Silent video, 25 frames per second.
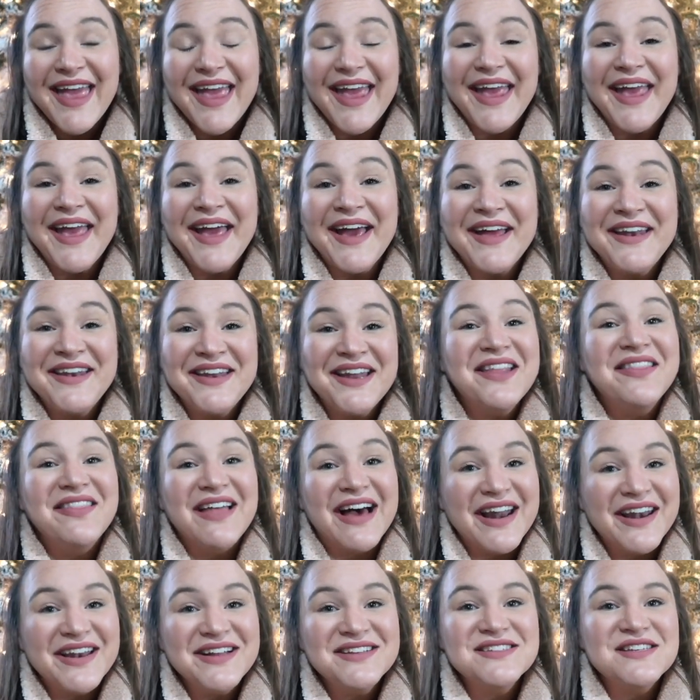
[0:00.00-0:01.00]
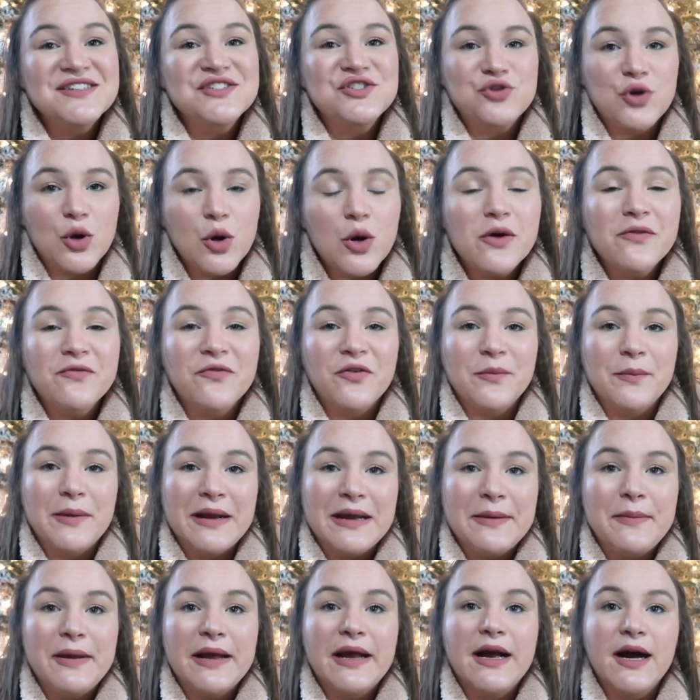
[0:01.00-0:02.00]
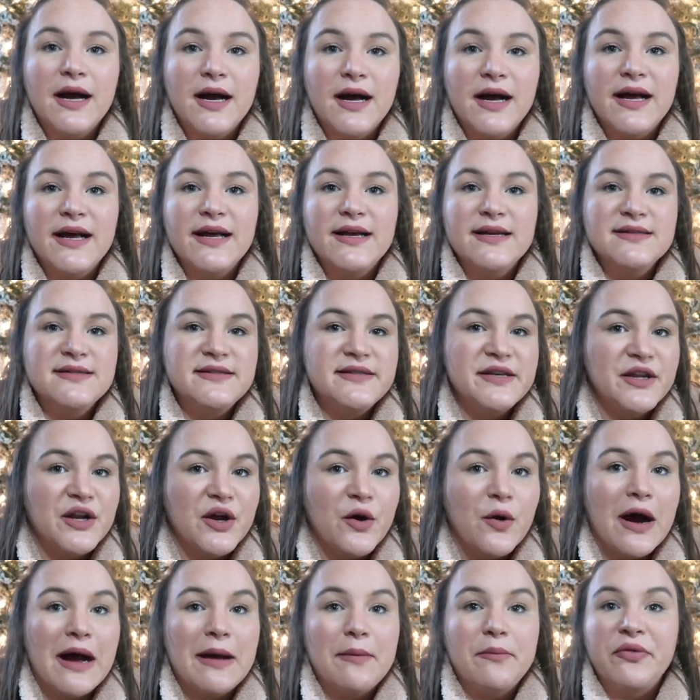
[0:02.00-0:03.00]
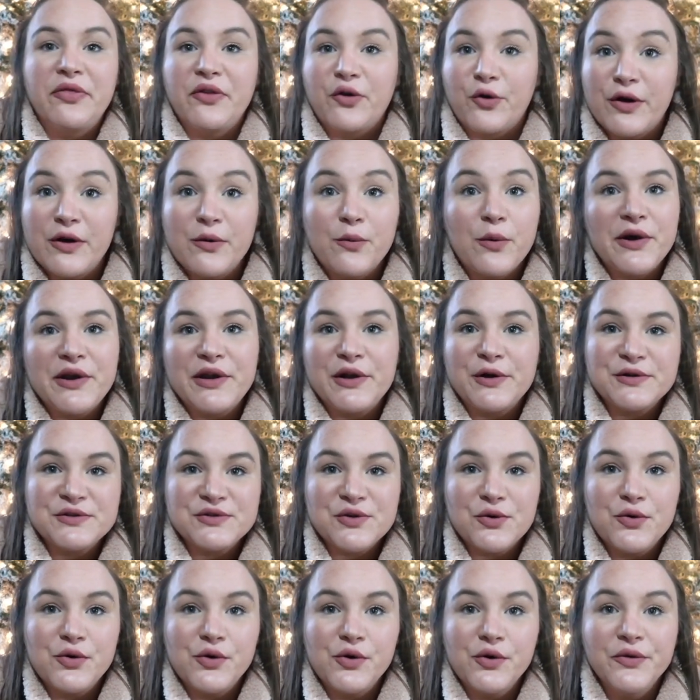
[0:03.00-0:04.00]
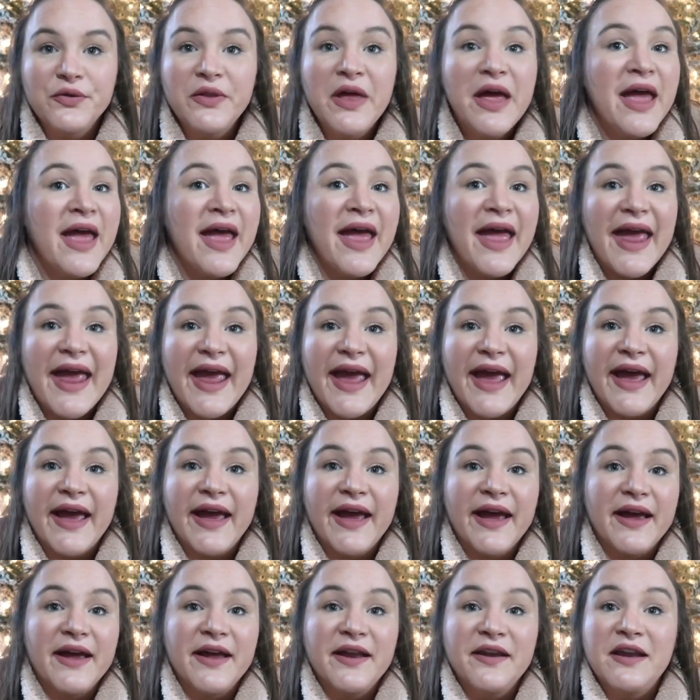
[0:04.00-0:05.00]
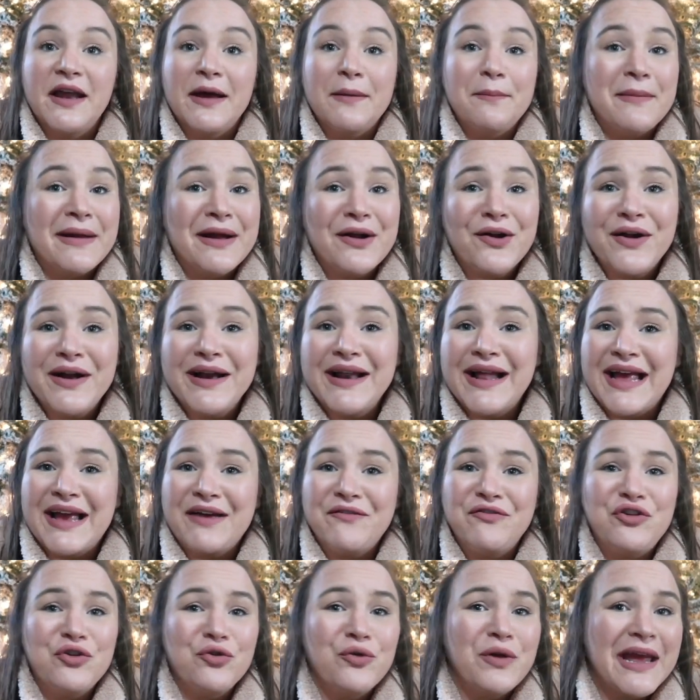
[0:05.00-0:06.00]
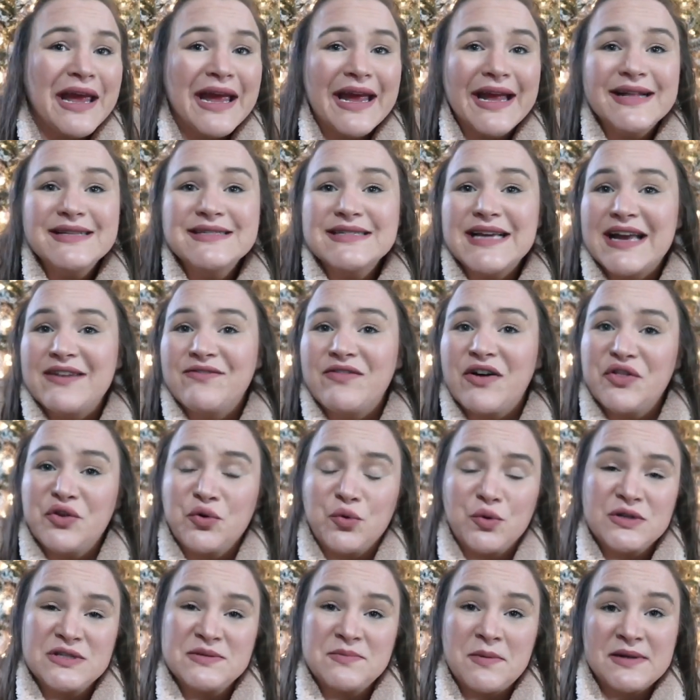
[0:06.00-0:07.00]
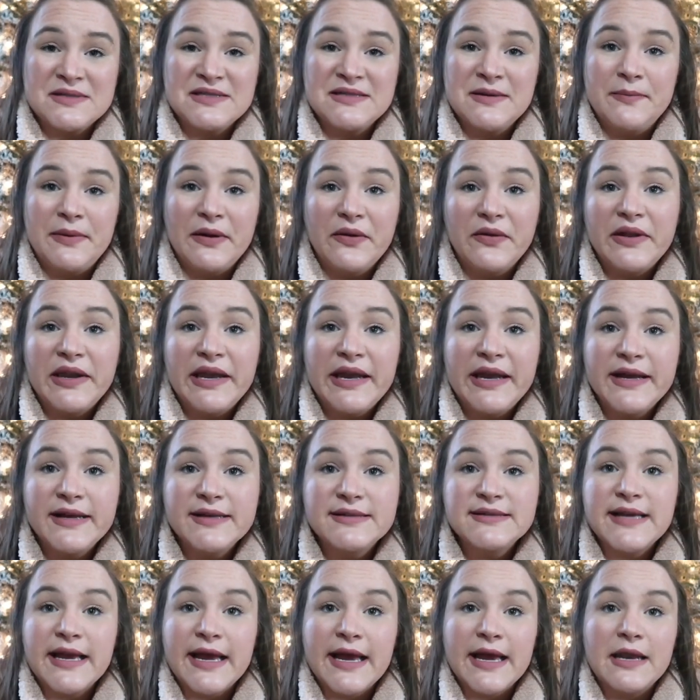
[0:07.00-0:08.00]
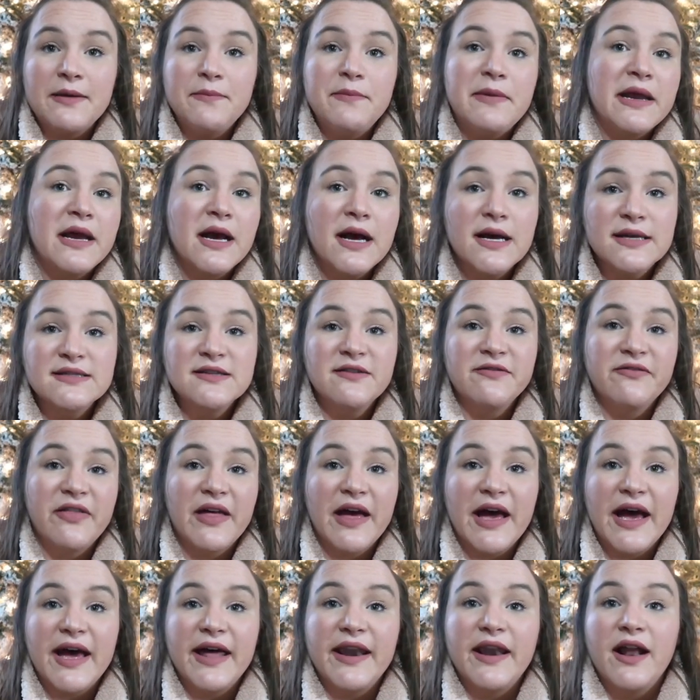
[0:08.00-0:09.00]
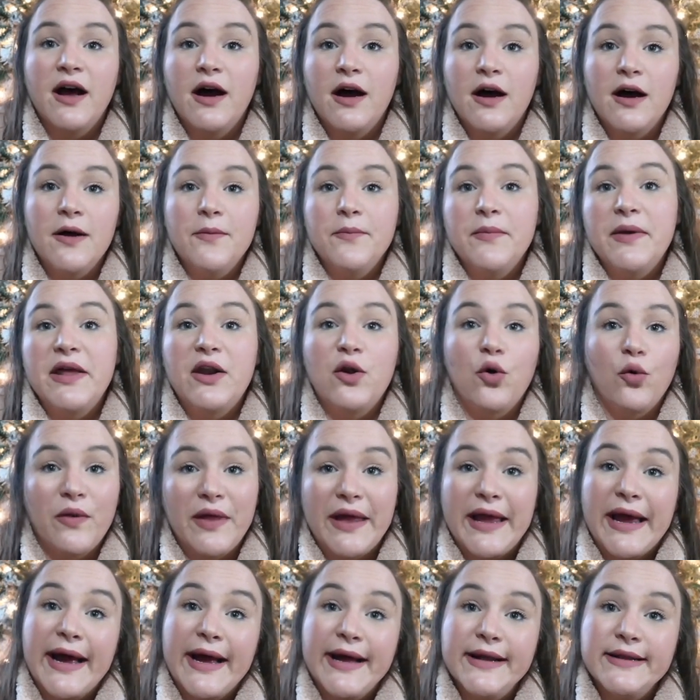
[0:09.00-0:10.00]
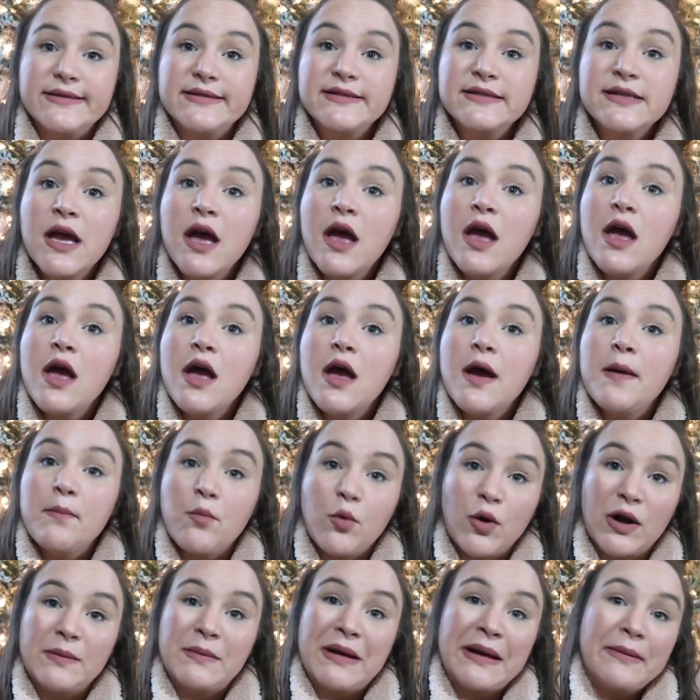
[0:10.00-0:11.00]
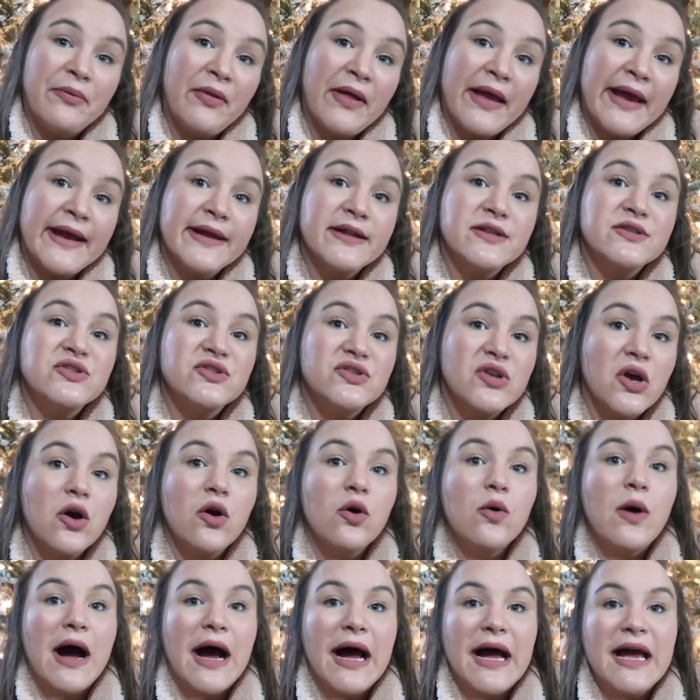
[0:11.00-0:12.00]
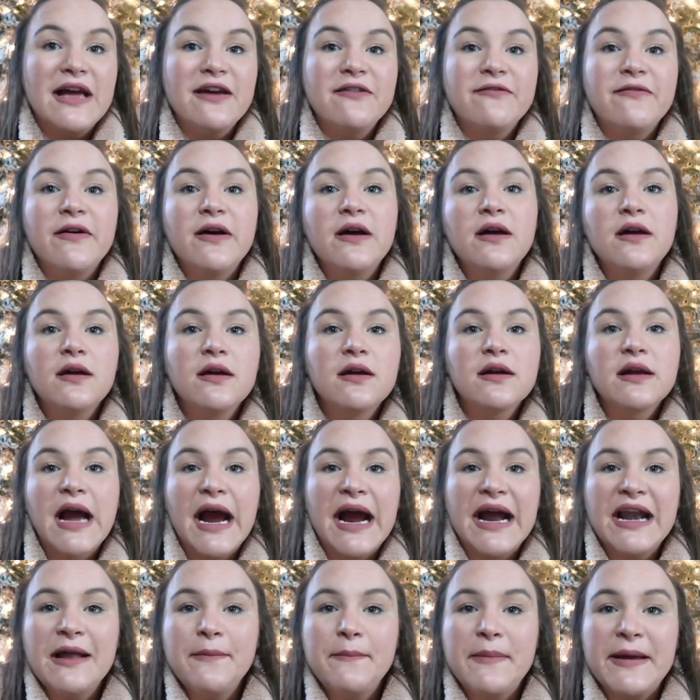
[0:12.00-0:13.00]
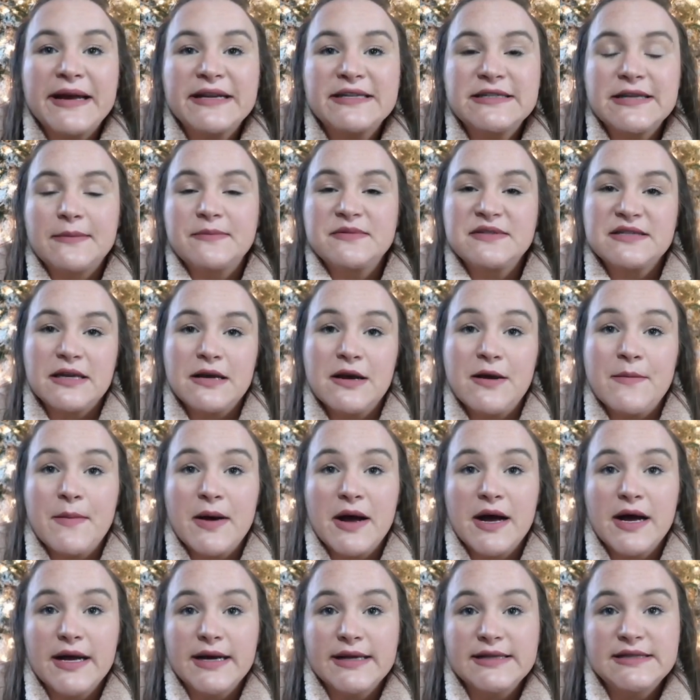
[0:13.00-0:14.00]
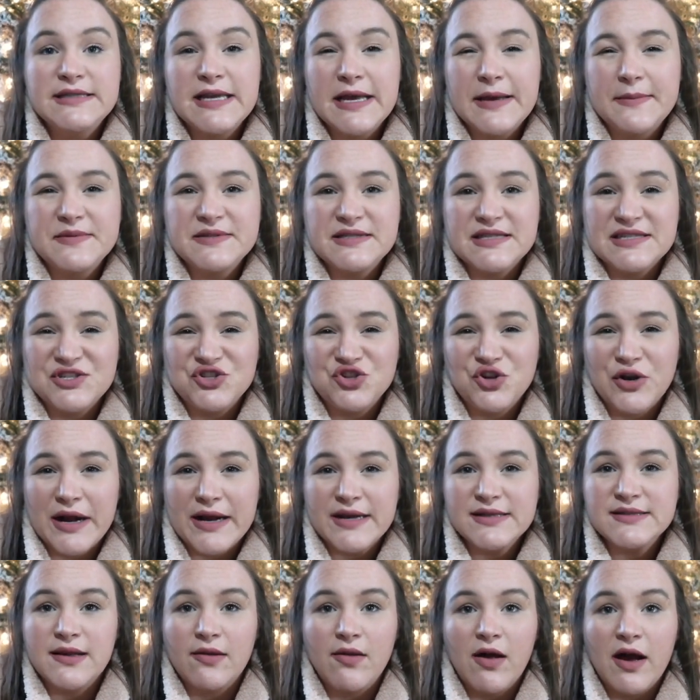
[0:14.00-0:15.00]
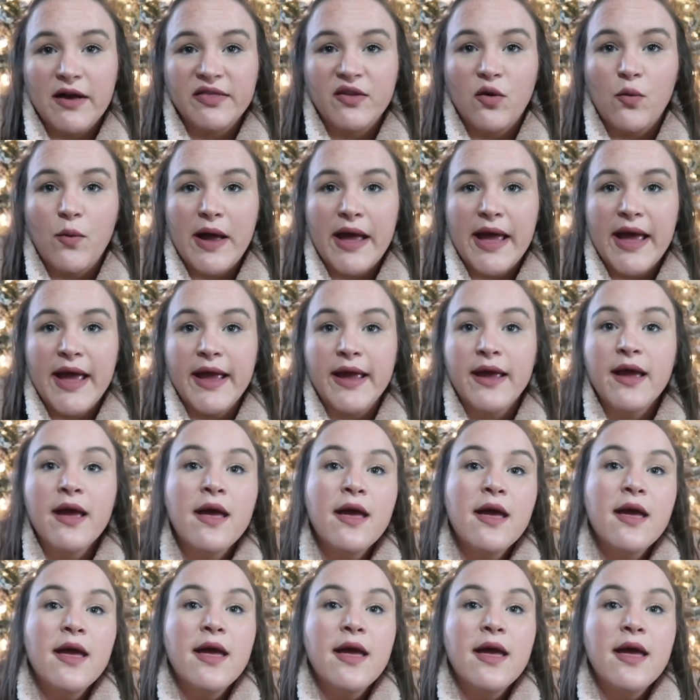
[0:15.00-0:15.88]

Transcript: And that is a struggle for me because, you know, I'm 31 years old and I'm married, I have 2 kids, I have other responsibilities, and because of that, it only adds more to my plate. So I've kind of picked up some tips and tricks along the way,